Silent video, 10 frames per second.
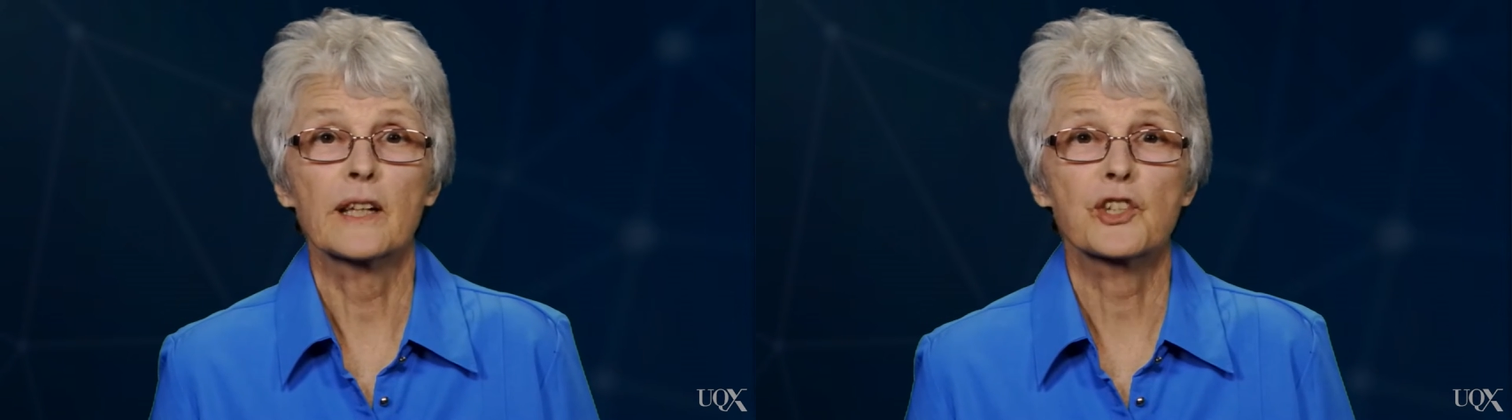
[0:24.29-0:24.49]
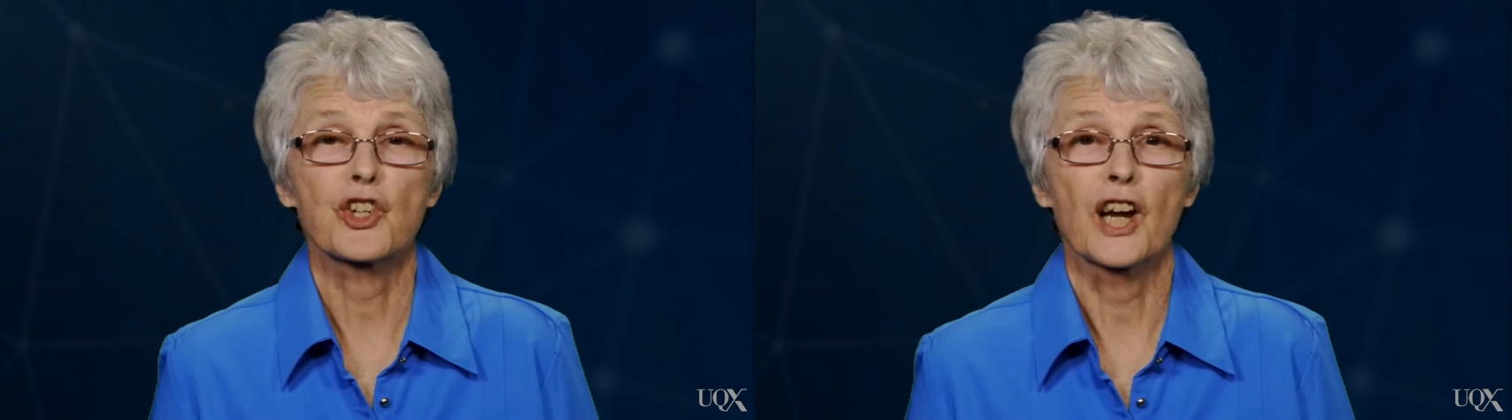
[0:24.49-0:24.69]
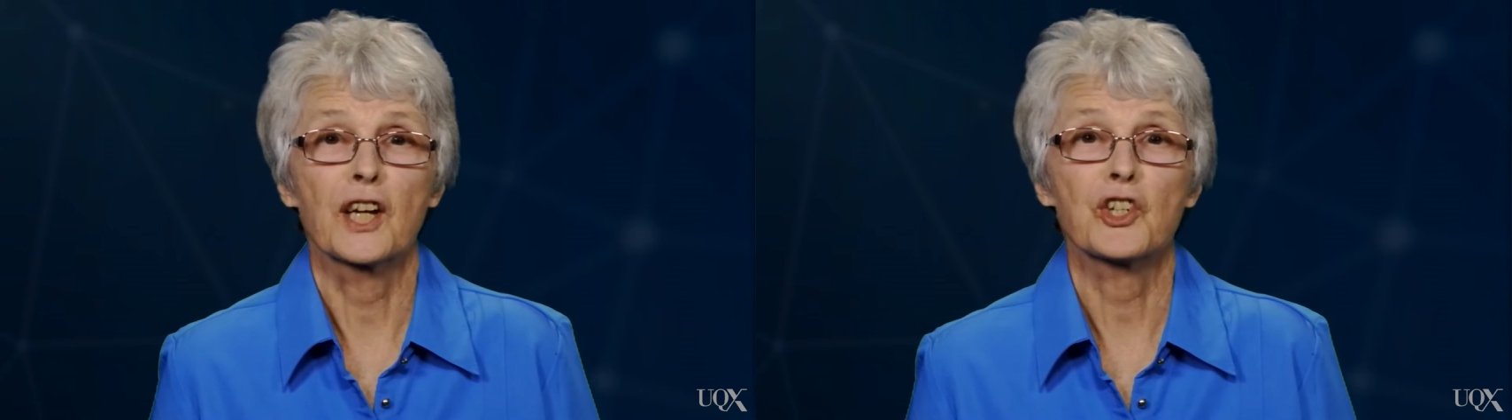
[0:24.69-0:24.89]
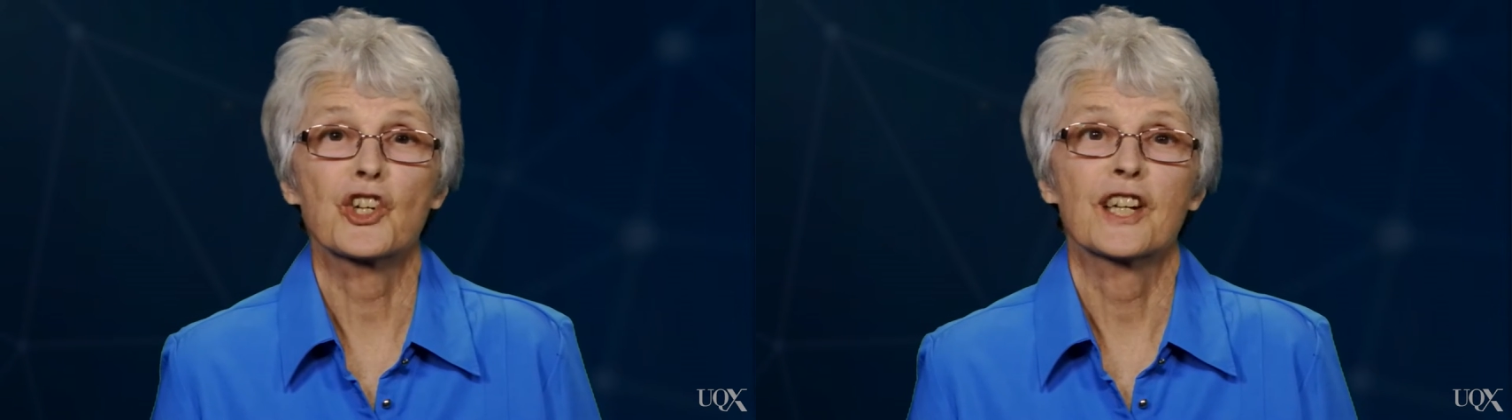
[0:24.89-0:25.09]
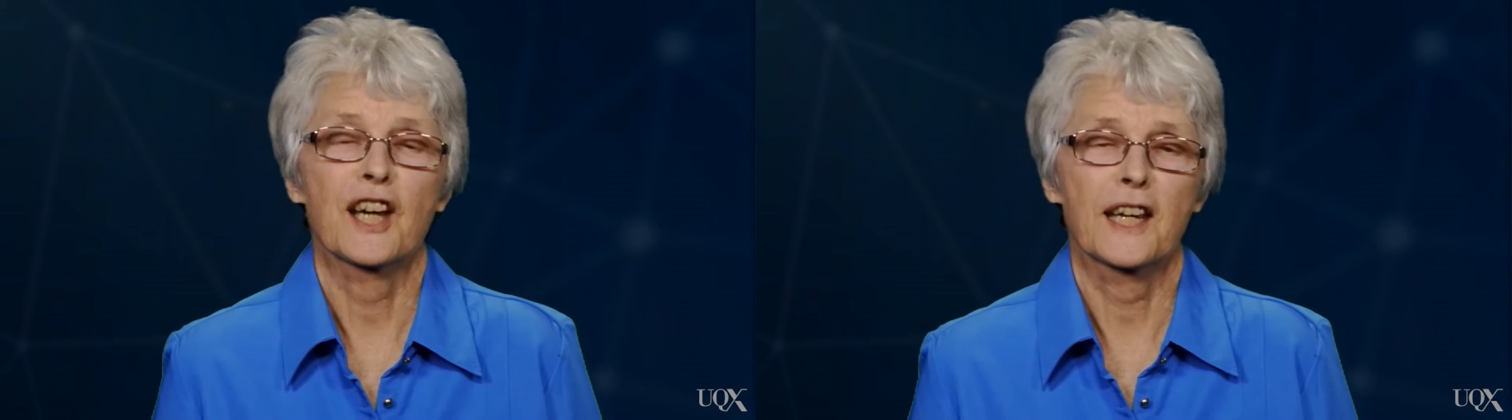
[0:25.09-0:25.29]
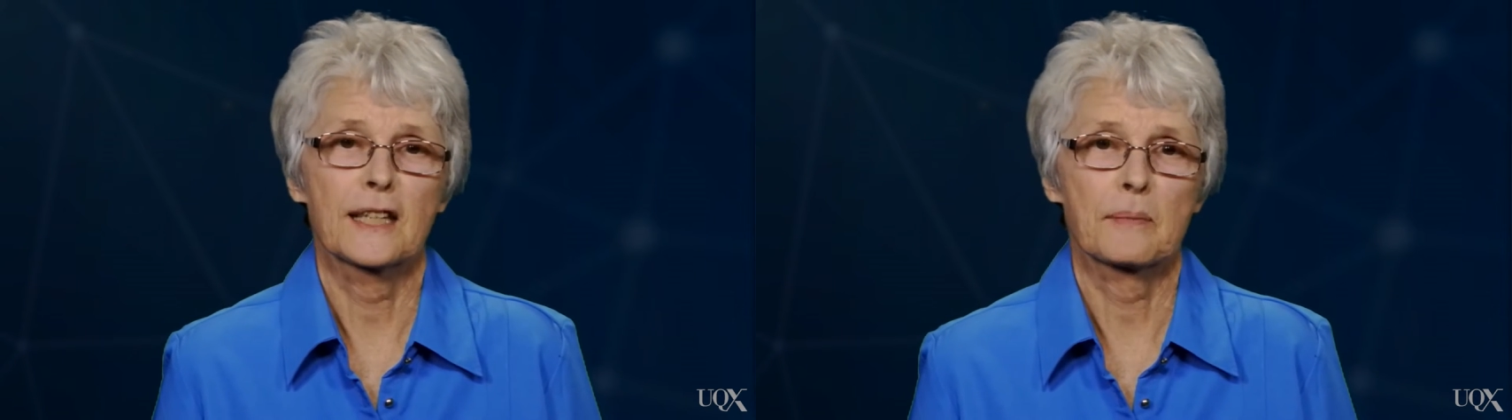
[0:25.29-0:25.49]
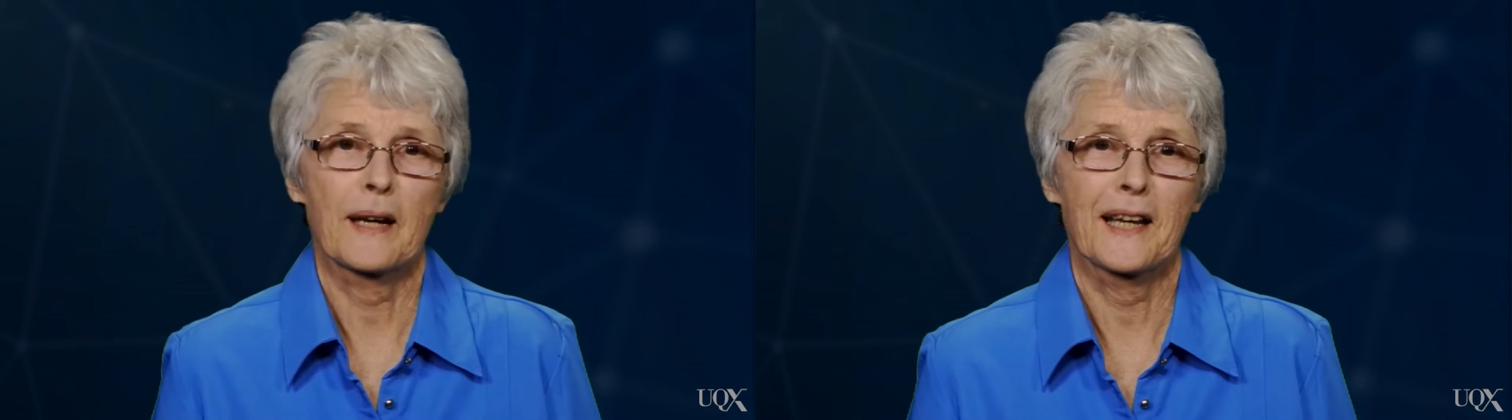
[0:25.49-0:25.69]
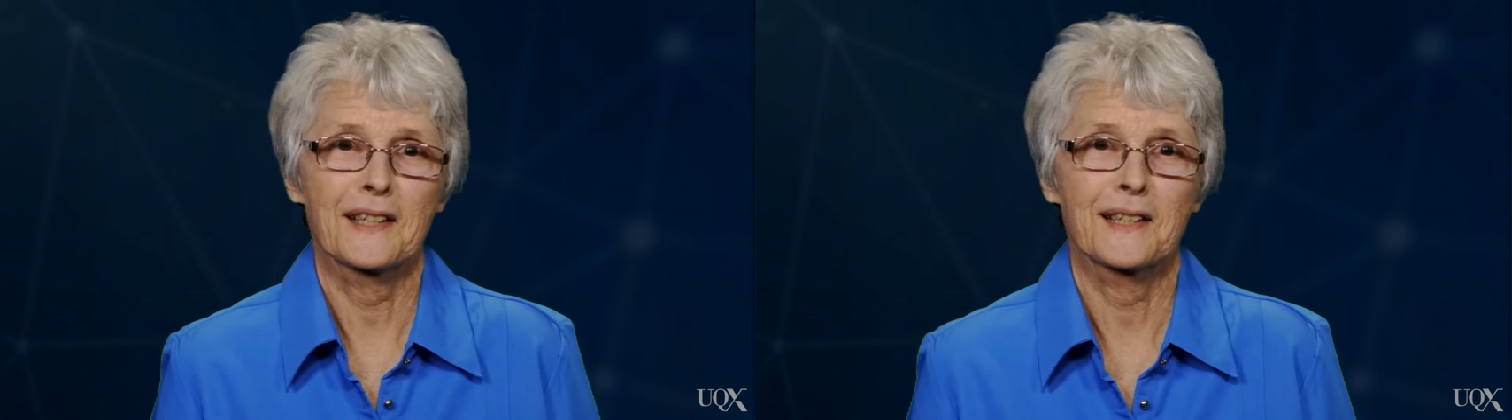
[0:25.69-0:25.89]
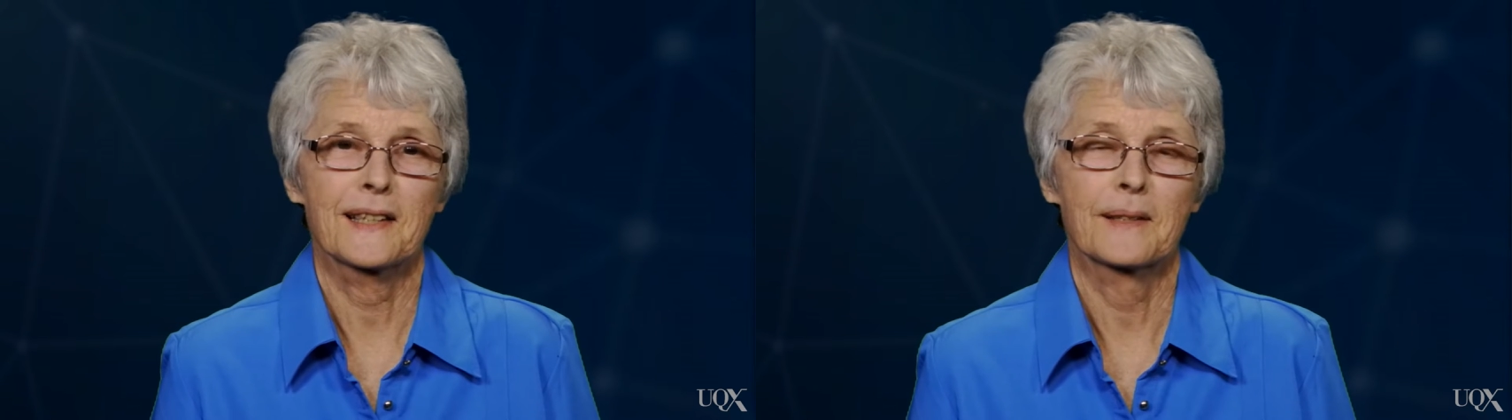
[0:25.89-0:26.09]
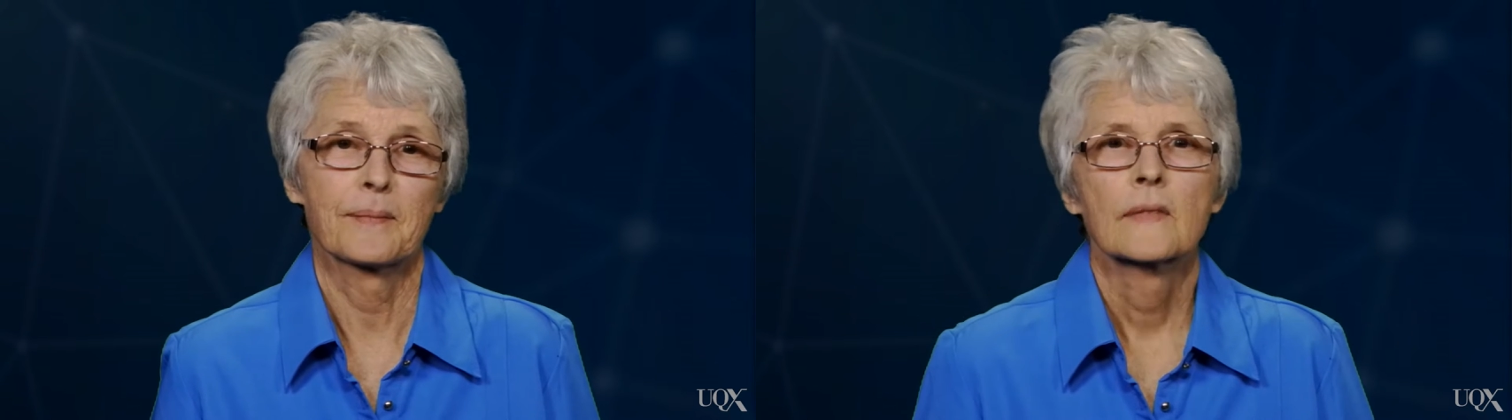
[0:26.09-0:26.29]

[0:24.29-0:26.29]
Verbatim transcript: exchange takes place.